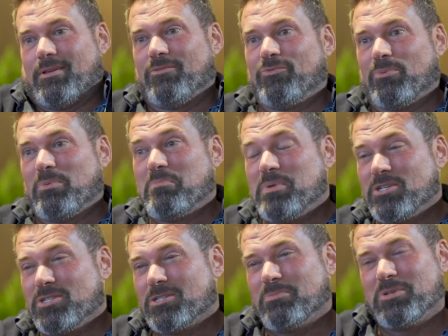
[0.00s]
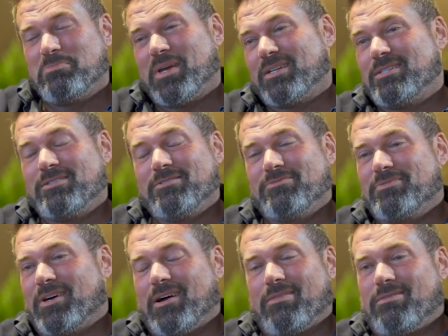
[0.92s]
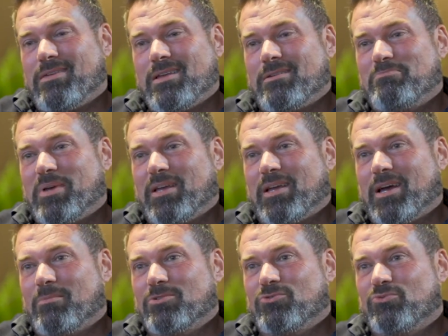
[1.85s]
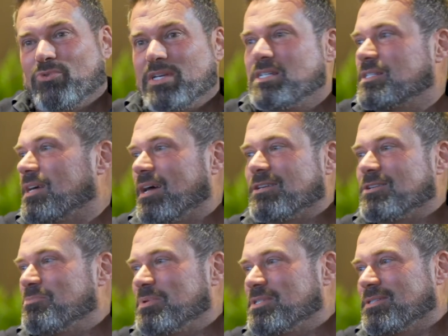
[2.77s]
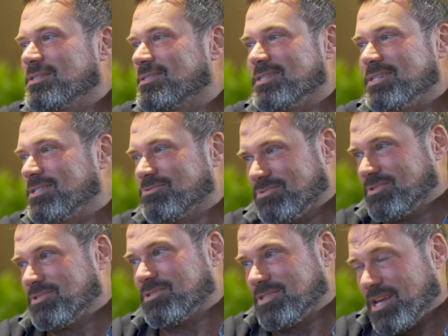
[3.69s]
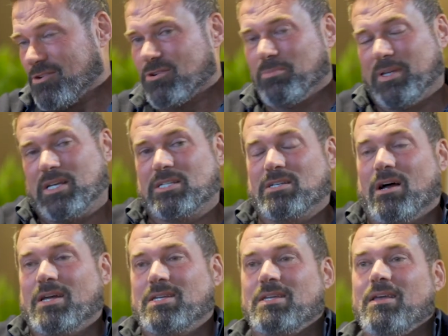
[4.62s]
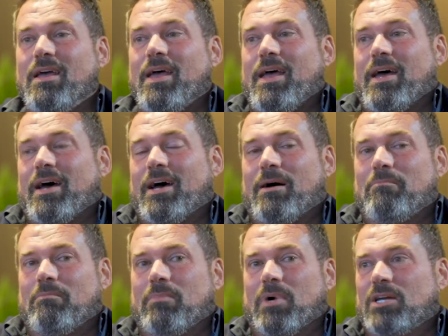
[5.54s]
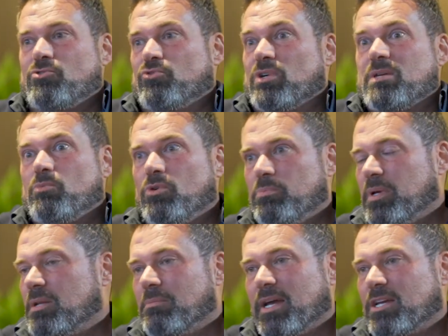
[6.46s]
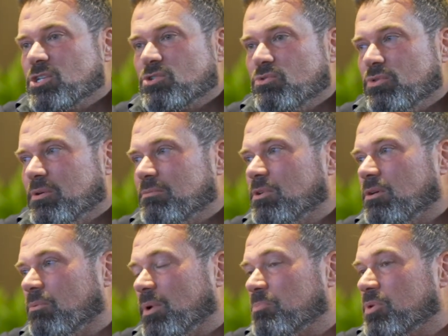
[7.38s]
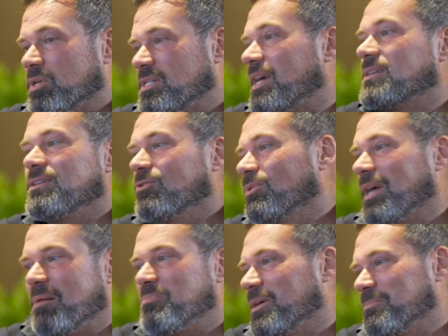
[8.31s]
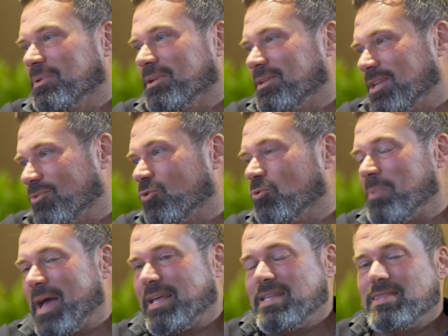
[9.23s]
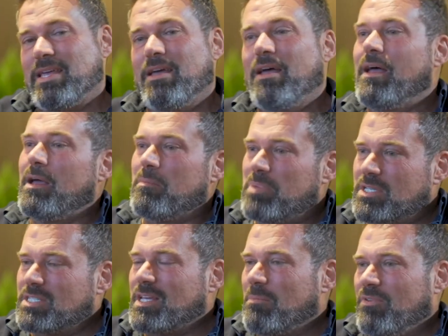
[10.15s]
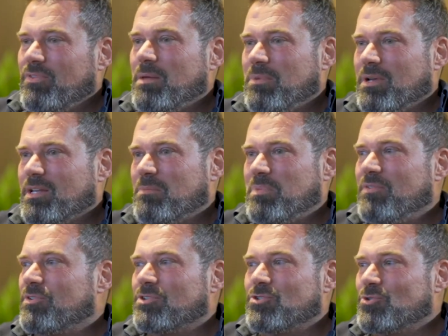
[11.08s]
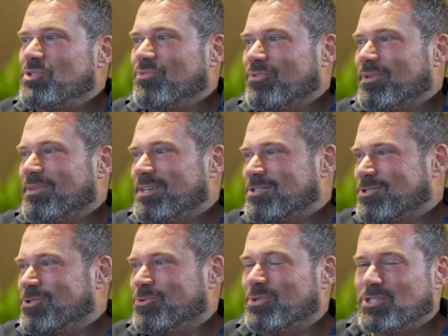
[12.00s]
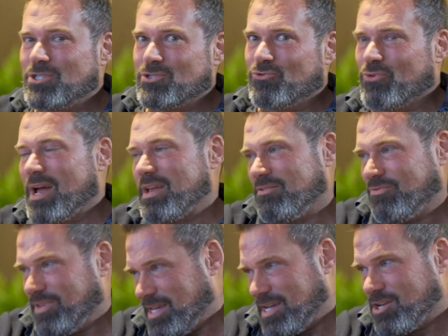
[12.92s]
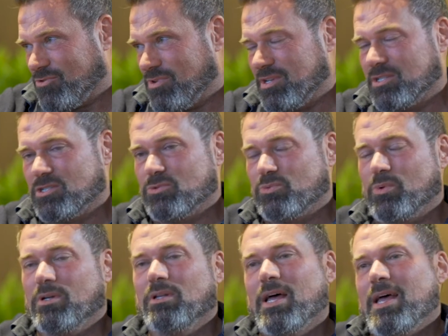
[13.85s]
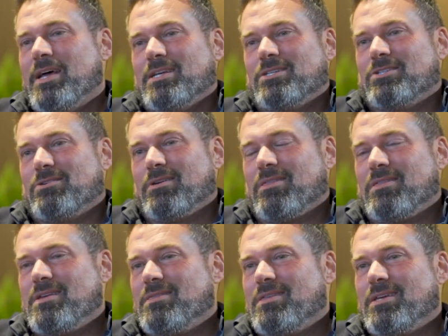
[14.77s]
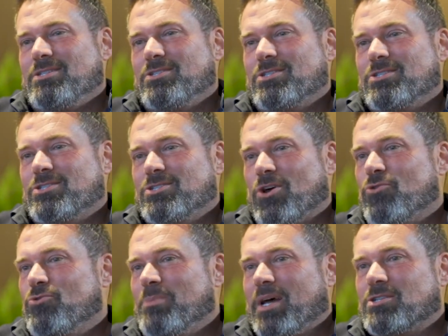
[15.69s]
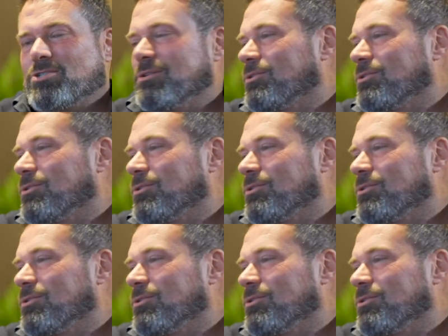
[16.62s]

from a business perspective, I think being able to restart your business is terribly exciting. Um, my dream would be to make sure that you know we're protecting all our people and they're all back in there. But some of them are going to pivot and do different things too, which is great for their careers as well. So I think there's just so much